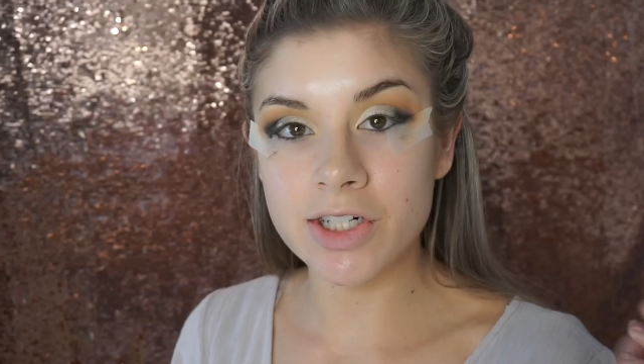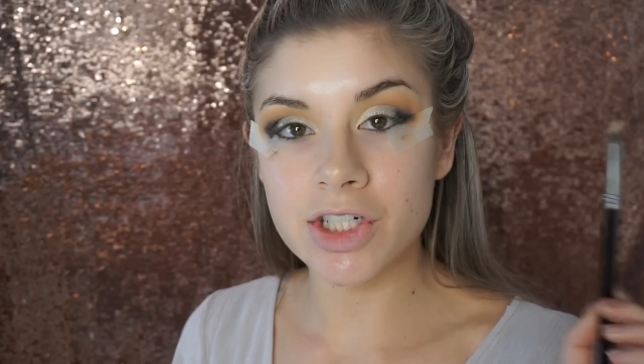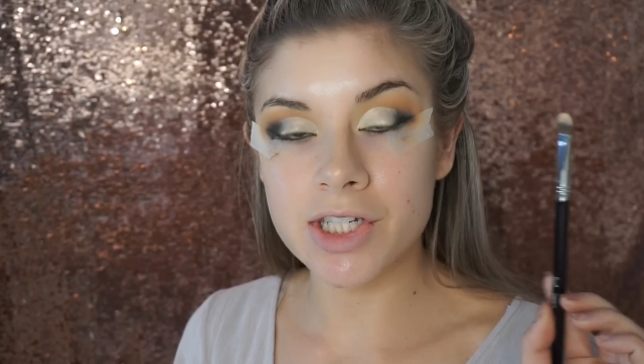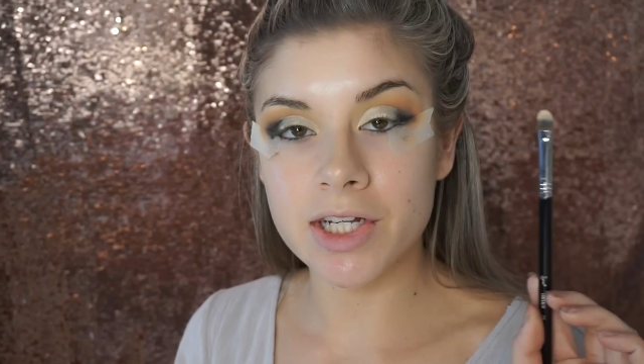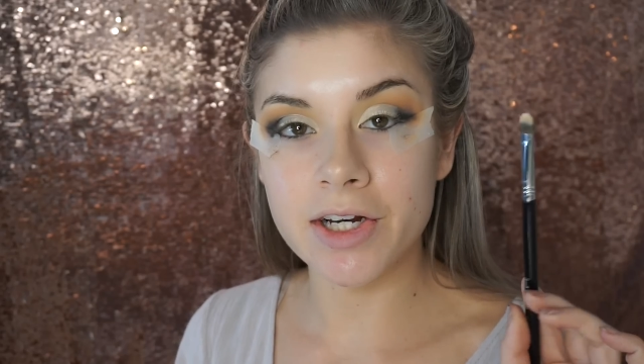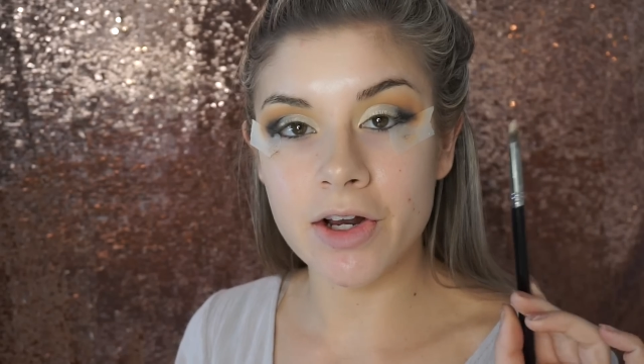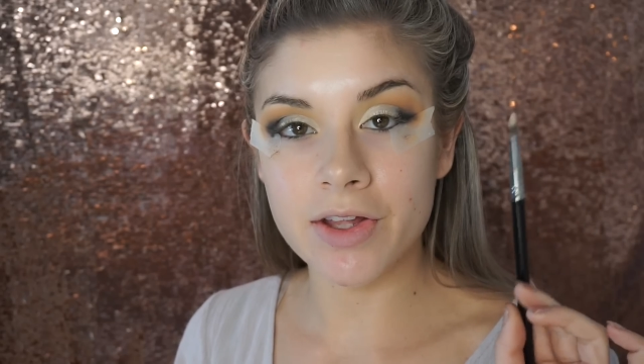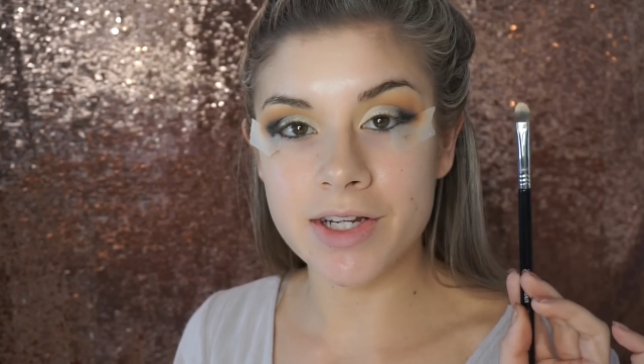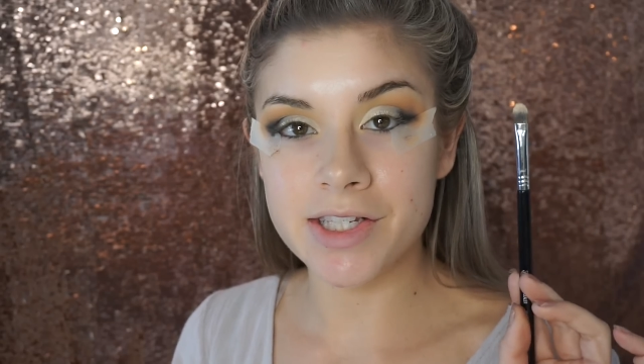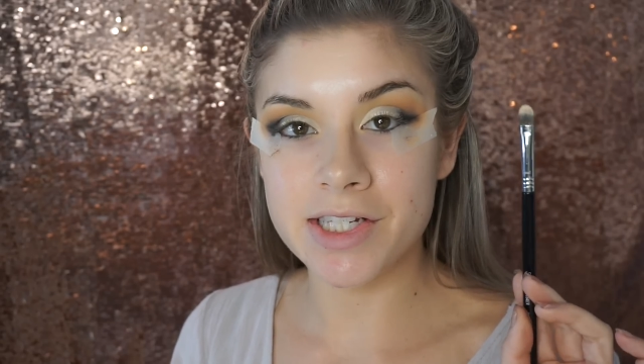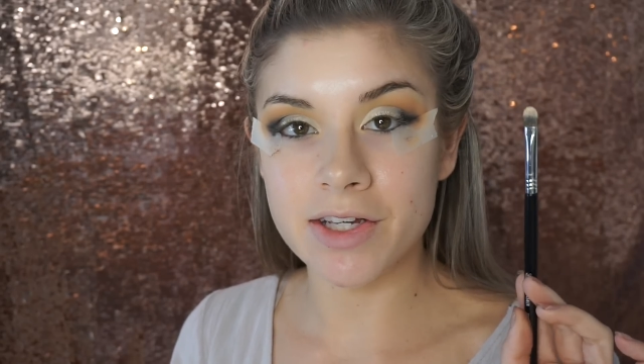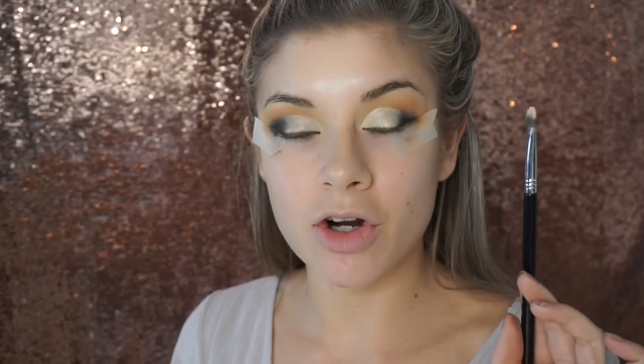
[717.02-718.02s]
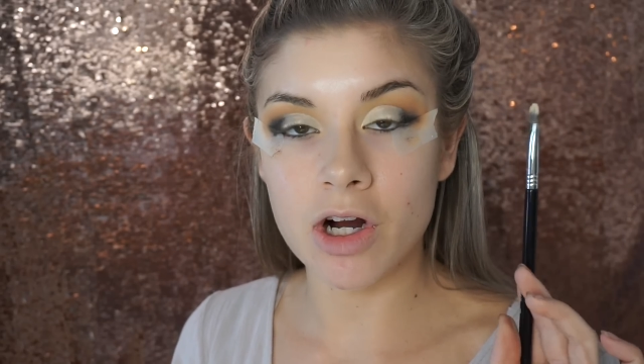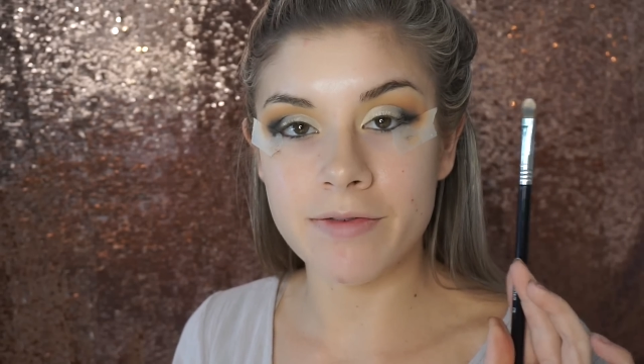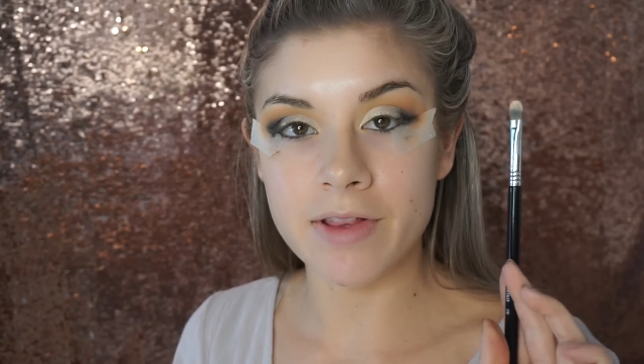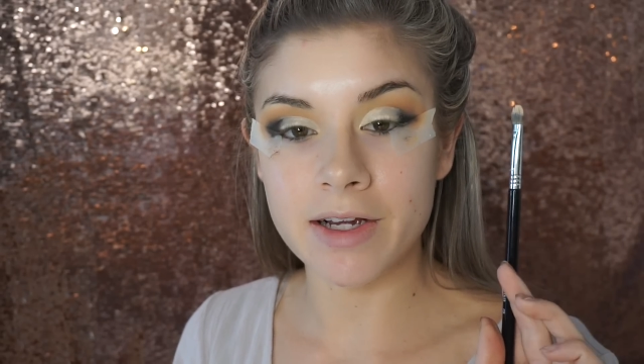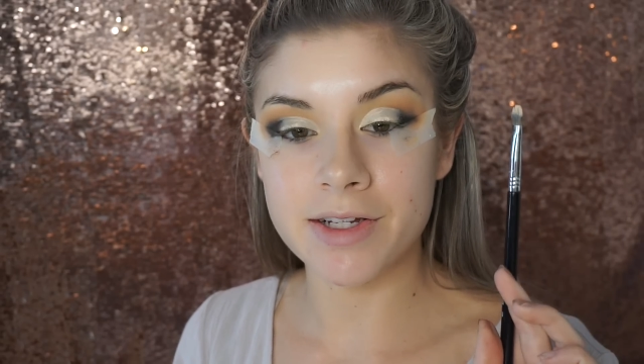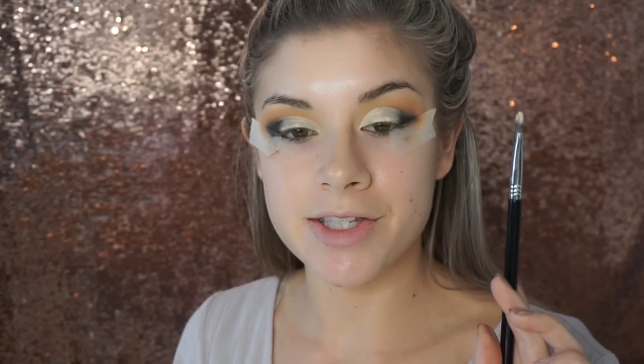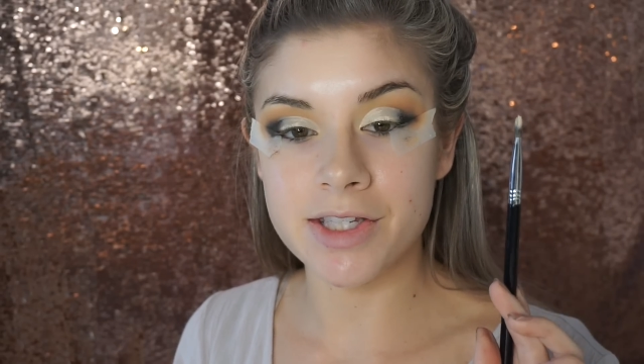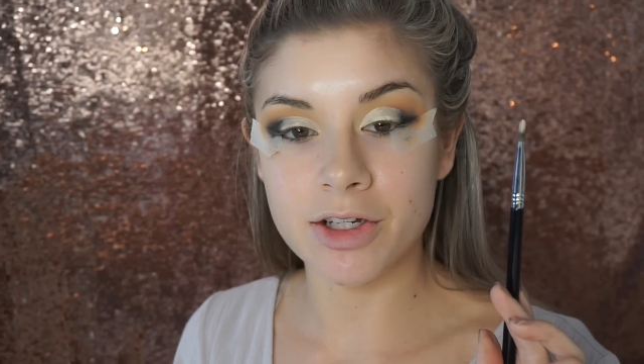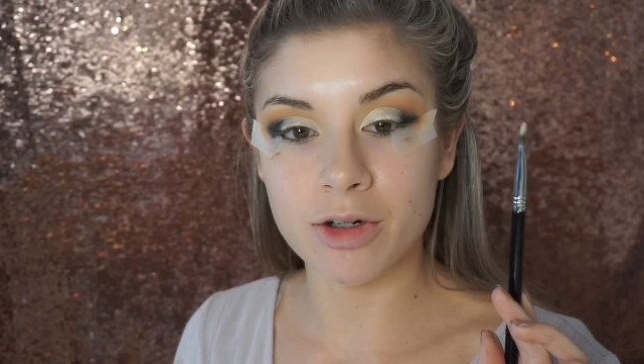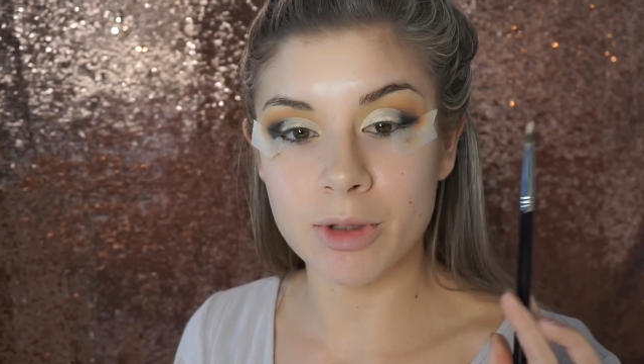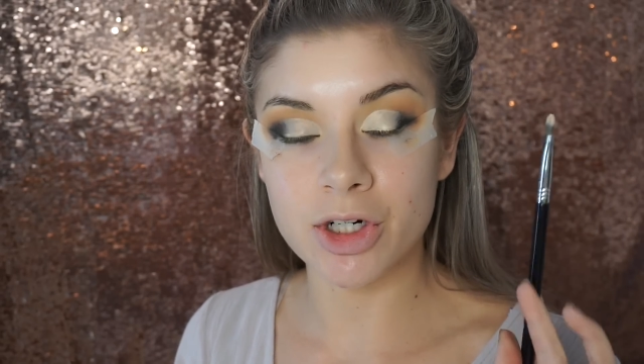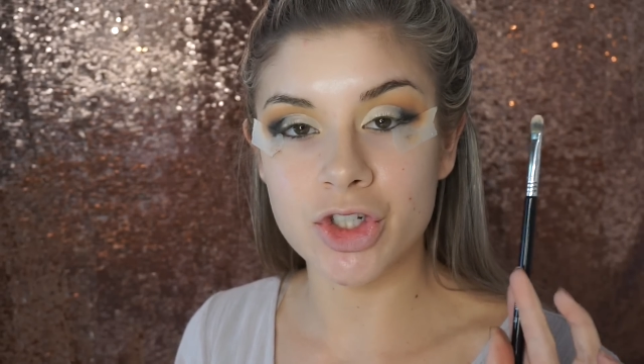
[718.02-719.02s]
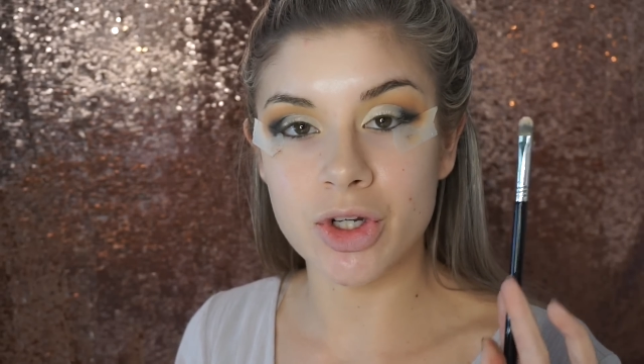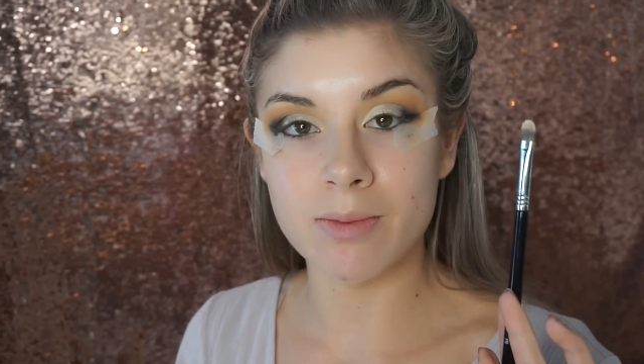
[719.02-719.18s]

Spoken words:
I just cleaned all the concealer off of that concealer brush,